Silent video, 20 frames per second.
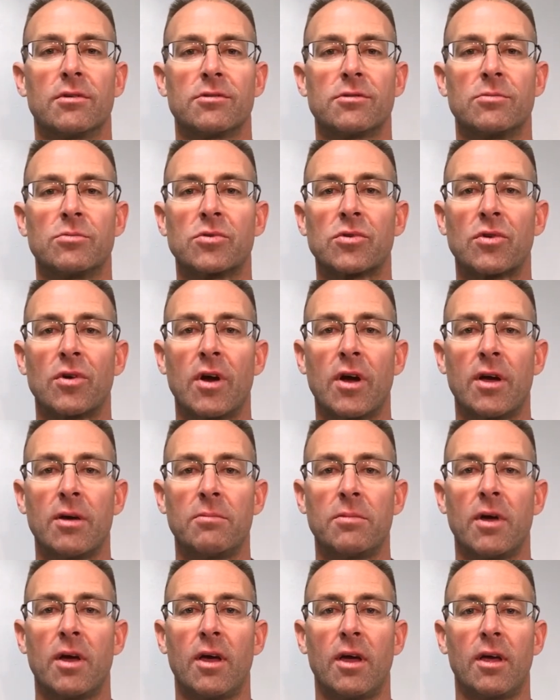
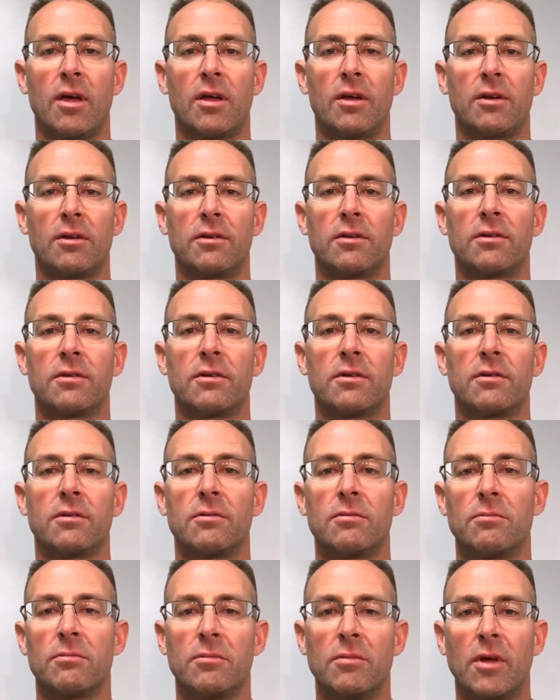subscribe and
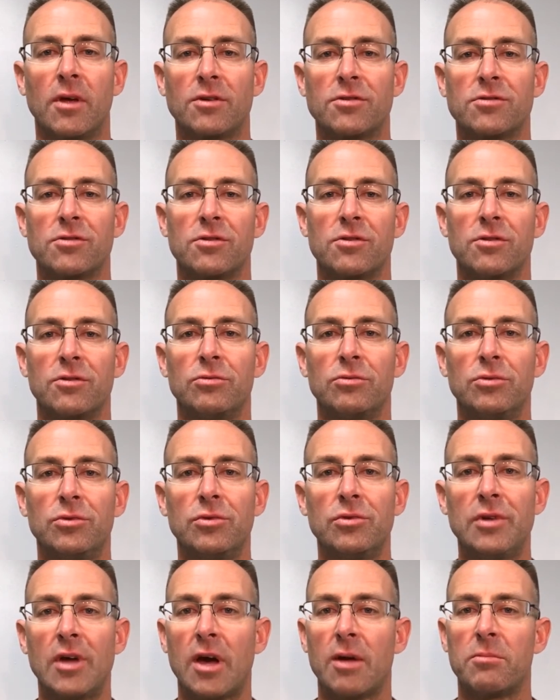make sure you
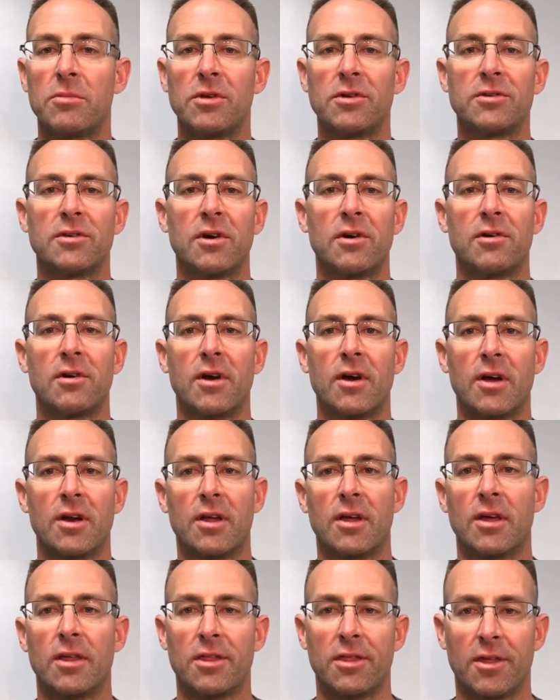do not miss out
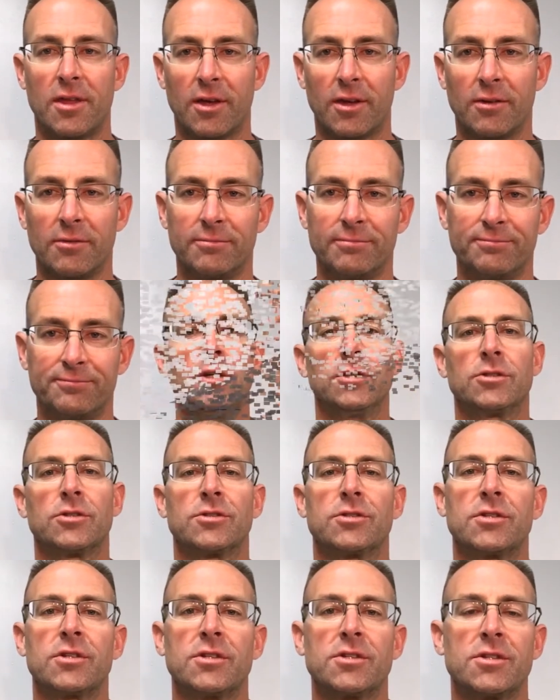on a thing. So
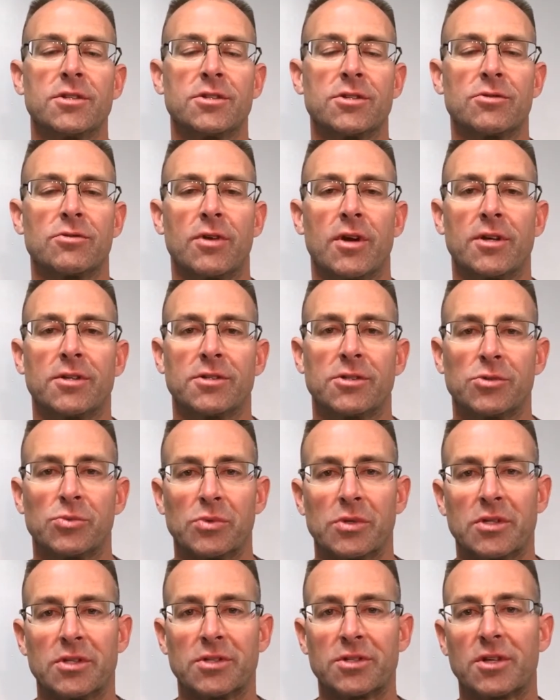citizen's arrest, as
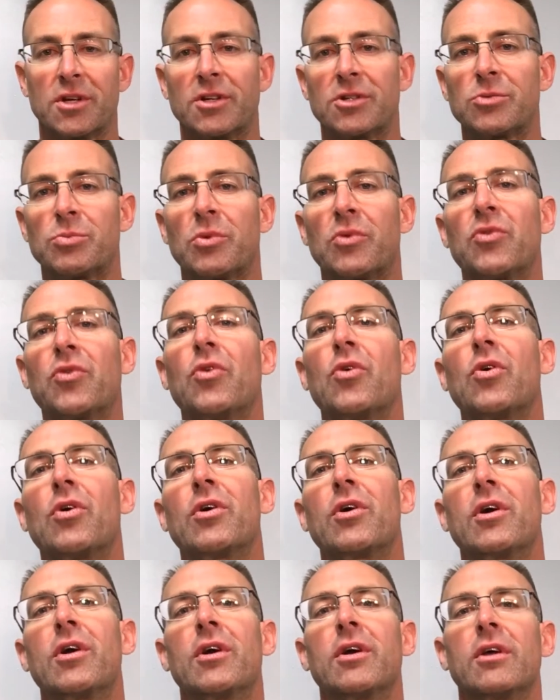we discussed
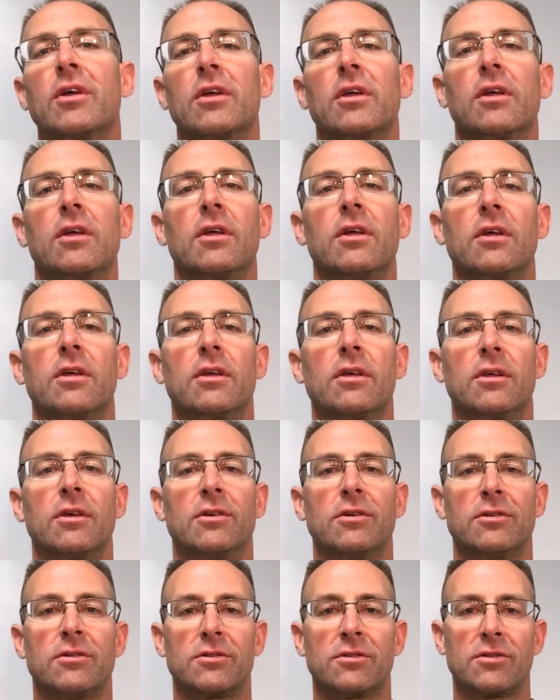before,
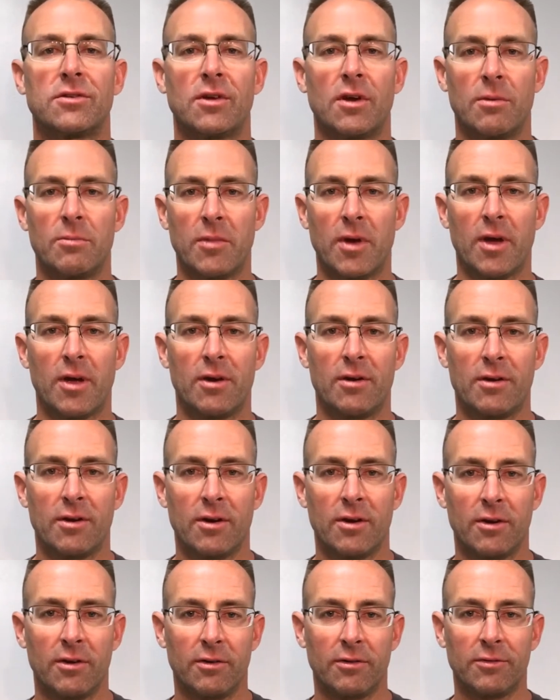is a matter
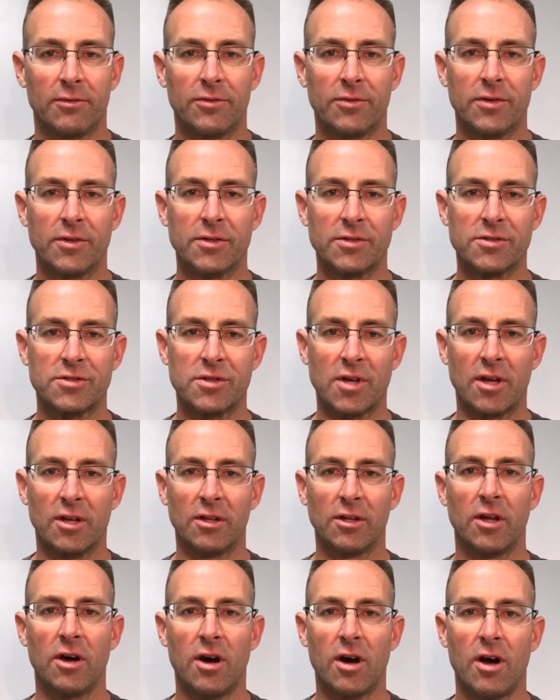of state
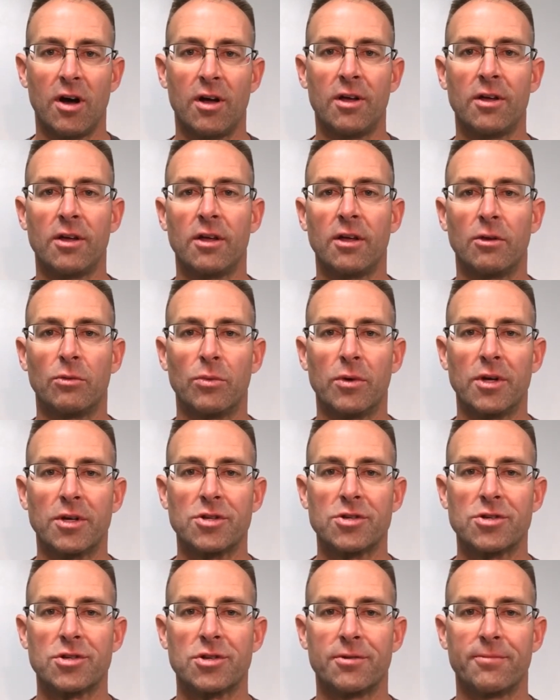law in
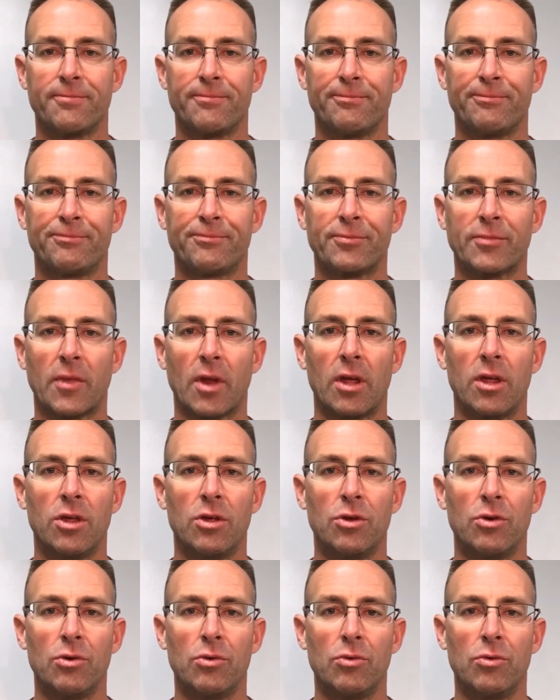which
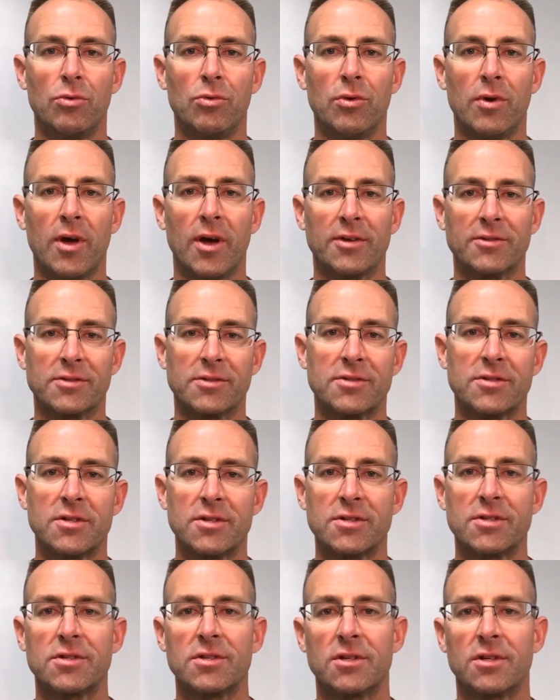you, as a
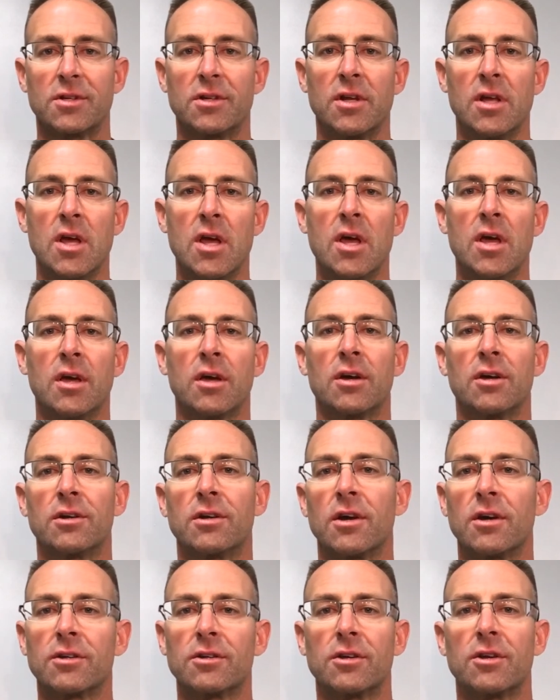citizen,
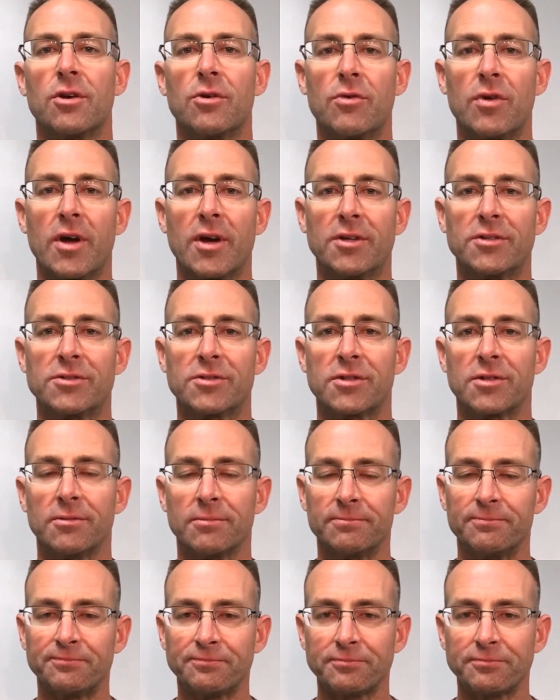conduct an arrest,